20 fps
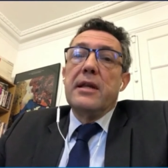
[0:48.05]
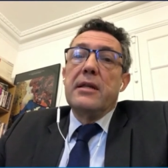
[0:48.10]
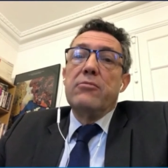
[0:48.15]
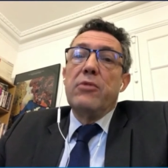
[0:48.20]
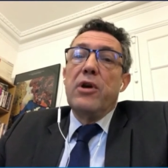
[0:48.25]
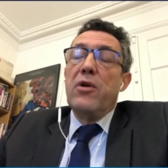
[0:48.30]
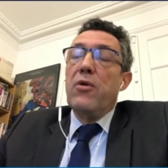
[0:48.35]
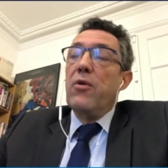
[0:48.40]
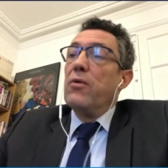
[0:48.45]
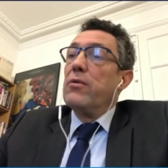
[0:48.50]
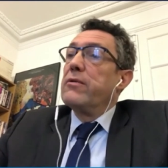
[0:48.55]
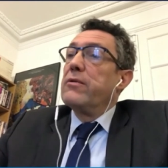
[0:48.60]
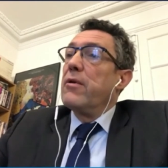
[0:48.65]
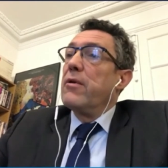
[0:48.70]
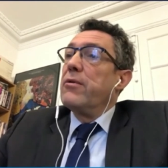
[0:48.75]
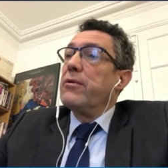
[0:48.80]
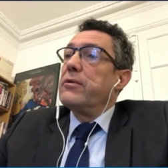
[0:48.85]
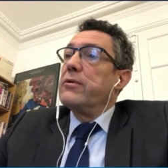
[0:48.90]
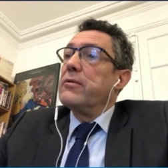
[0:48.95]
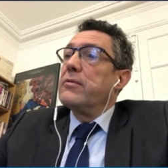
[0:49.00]
than we all
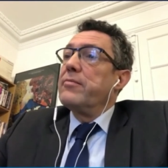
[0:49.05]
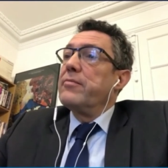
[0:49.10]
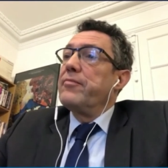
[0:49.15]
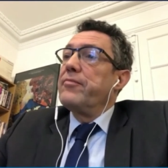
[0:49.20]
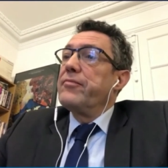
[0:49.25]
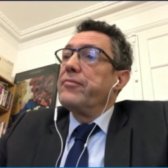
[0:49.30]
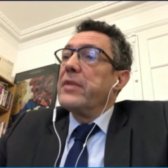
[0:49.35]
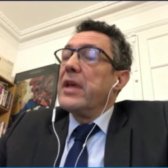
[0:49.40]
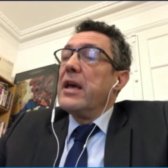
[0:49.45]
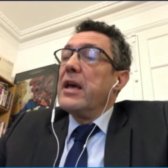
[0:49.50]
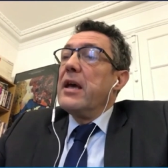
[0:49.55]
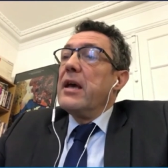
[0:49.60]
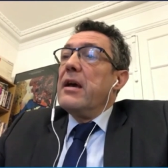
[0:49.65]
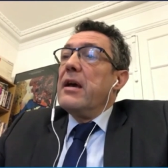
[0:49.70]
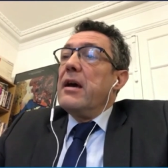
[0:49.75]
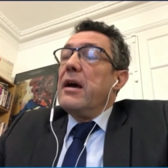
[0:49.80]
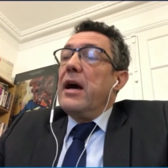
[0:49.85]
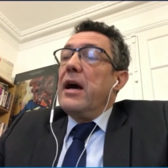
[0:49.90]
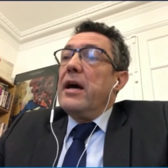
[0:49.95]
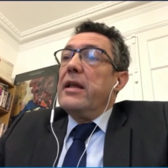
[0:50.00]
thought.
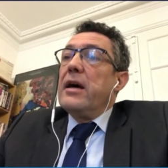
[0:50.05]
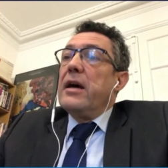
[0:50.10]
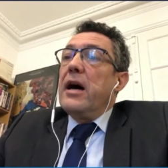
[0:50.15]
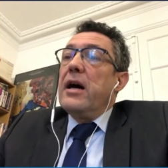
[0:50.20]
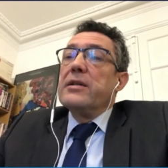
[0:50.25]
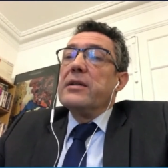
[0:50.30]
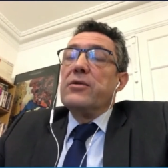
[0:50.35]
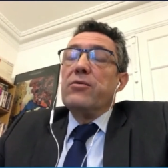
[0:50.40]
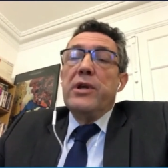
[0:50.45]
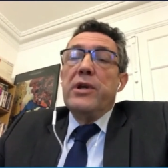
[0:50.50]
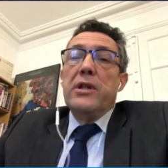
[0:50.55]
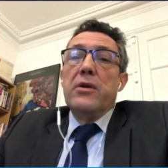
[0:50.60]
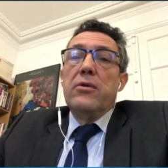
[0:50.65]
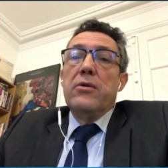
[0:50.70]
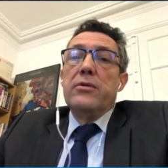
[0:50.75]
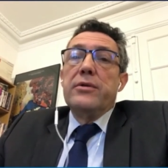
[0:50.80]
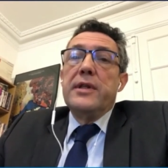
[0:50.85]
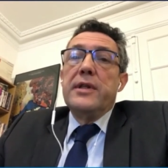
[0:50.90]
And as we know,